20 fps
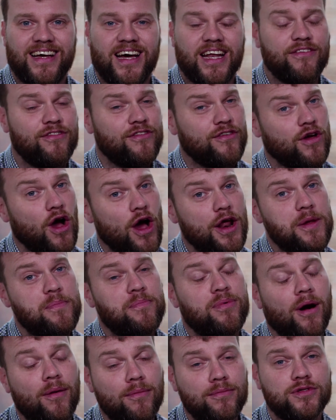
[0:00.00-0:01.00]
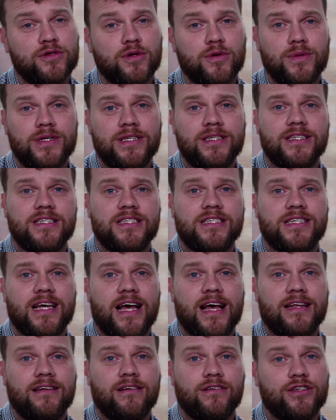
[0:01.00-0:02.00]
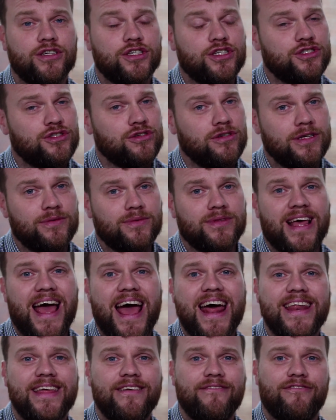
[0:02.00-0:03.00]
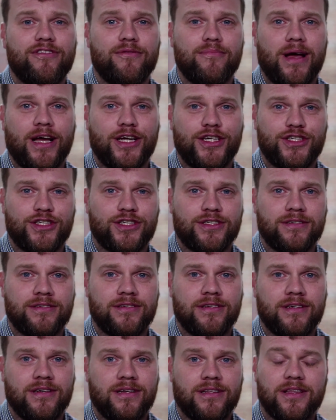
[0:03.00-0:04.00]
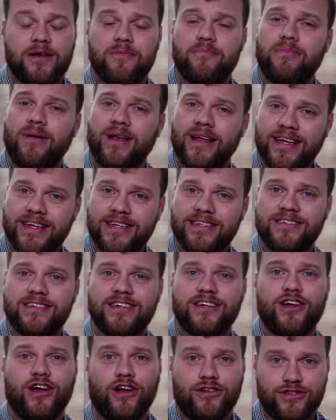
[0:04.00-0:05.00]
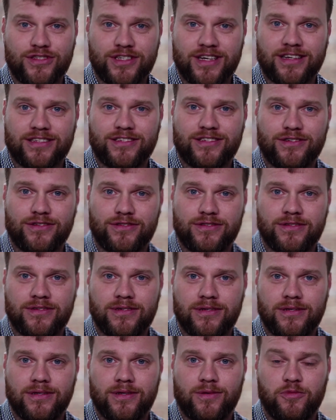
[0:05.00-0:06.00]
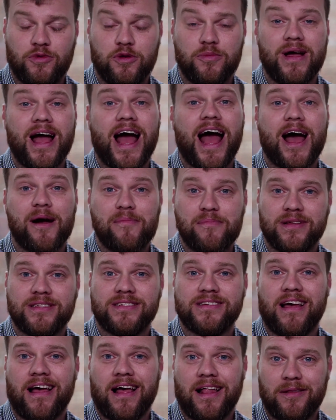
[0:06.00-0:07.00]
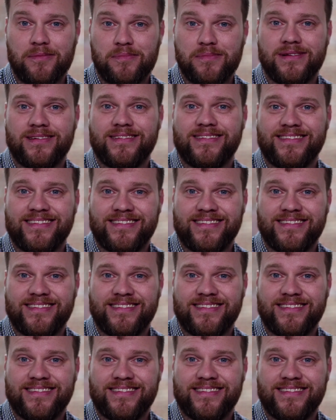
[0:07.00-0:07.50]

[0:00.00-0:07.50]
And if you've got any problems with Windows 10 or you're struggling with any information, then please contact us. We'll be happy to help.